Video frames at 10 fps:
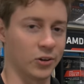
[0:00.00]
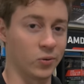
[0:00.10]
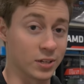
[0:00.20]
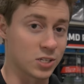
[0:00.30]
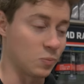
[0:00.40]
They're
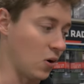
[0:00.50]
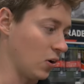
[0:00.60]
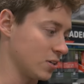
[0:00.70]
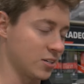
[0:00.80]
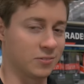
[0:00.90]
really
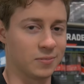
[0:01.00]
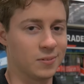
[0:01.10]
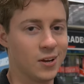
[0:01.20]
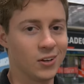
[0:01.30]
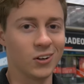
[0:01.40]
small, so
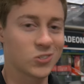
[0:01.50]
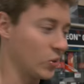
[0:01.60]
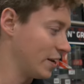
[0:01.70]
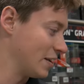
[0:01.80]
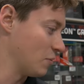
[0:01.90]
looks
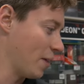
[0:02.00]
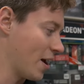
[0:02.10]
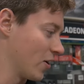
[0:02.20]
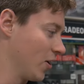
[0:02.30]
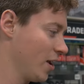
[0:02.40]
really don't even
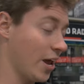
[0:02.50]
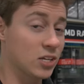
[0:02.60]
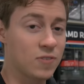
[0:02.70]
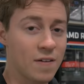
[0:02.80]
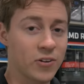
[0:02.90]
matter, and
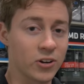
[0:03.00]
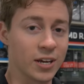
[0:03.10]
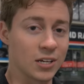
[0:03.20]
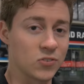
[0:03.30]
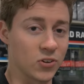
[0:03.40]
it's 500
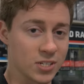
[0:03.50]
gigs for